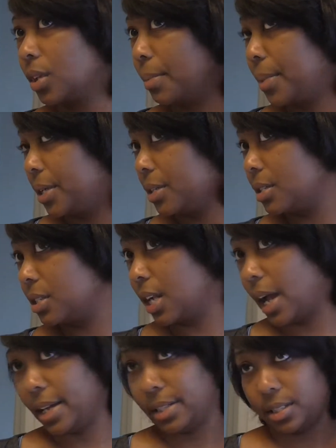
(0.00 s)
but it's
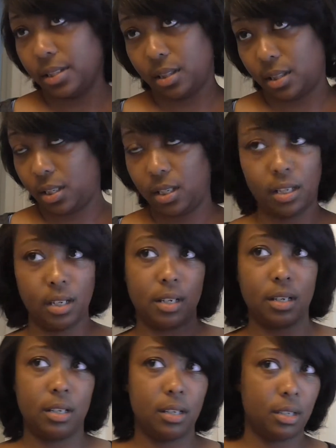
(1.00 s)
nice and
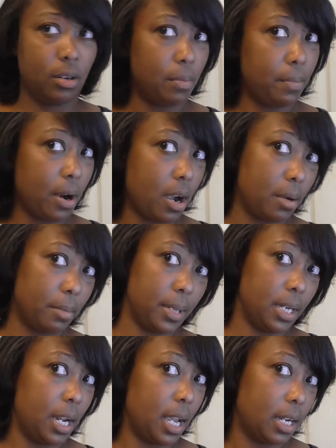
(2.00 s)
thick. No problem
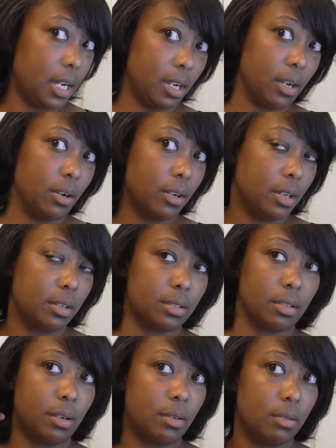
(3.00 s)
in that area.
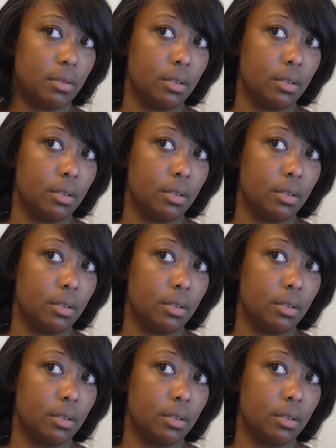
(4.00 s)
So,